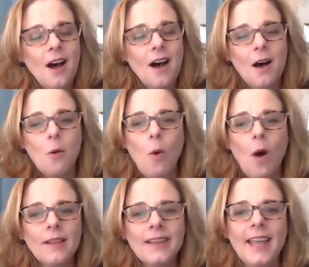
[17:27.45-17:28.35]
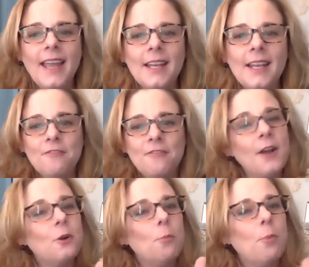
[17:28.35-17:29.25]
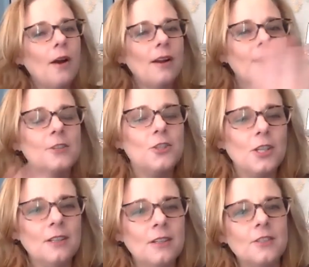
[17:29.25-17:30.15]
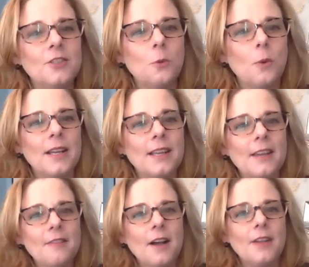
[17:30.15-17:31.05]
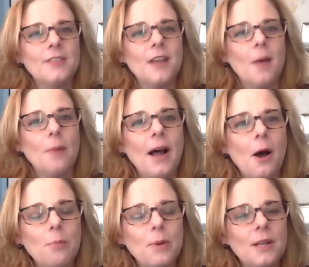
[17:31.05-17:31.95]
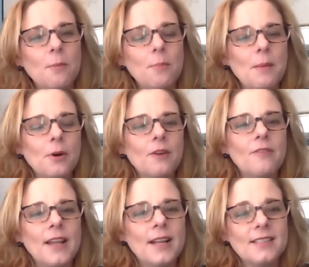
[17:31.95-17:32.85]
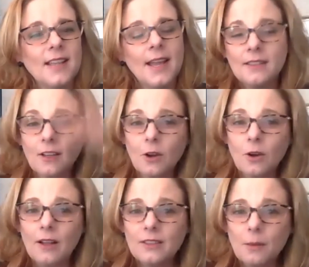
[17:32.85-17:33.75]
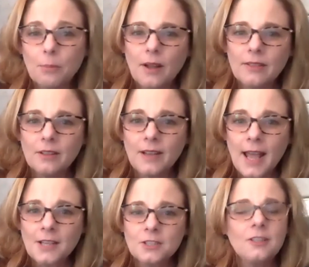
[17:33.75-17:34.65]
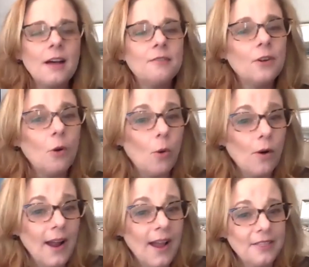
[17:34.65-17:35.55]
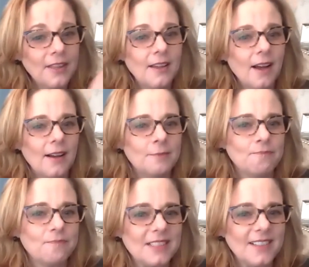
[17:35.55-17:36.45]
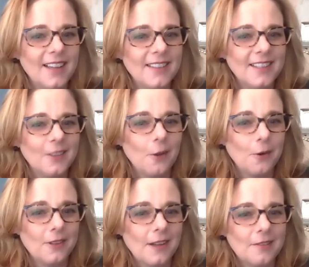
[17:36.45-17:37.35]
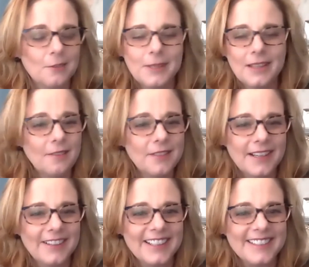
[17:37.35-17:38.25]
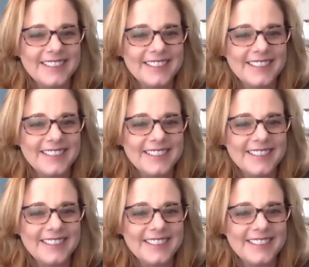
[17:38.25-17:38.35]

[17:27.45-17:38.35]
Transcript: Wally, any final parting genius you want to give us about being a member of NSA at the national level or at the local level? We'd love to hear it.